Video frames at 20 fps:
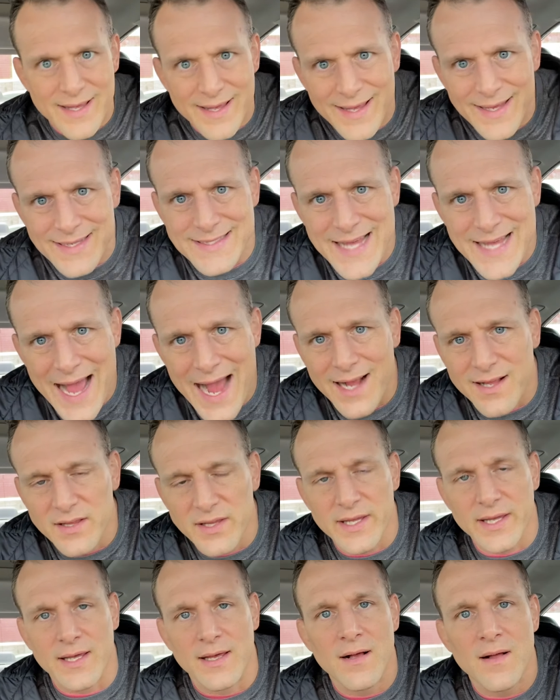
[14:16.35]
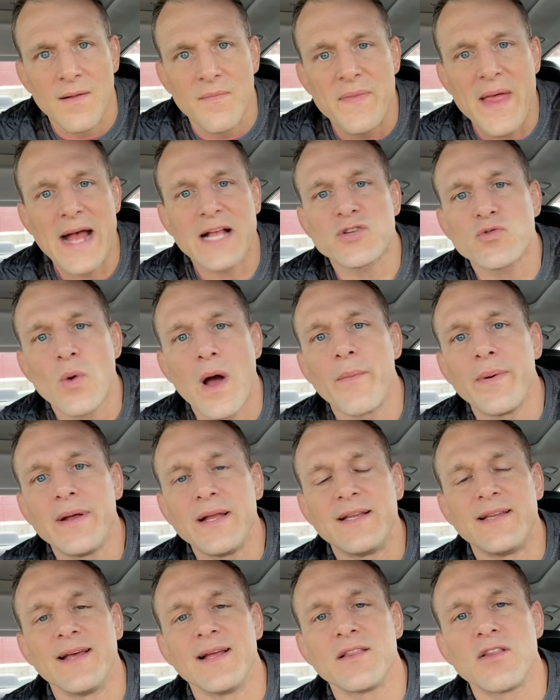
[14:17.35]
Exactly. That's why we
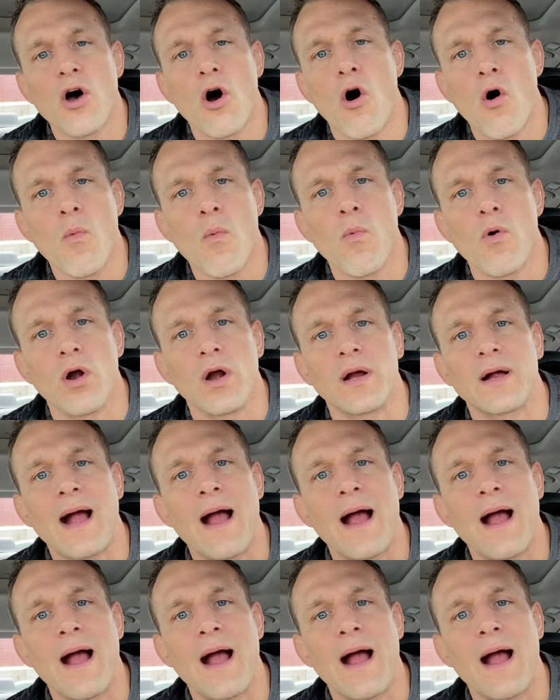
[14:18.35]
did the homework.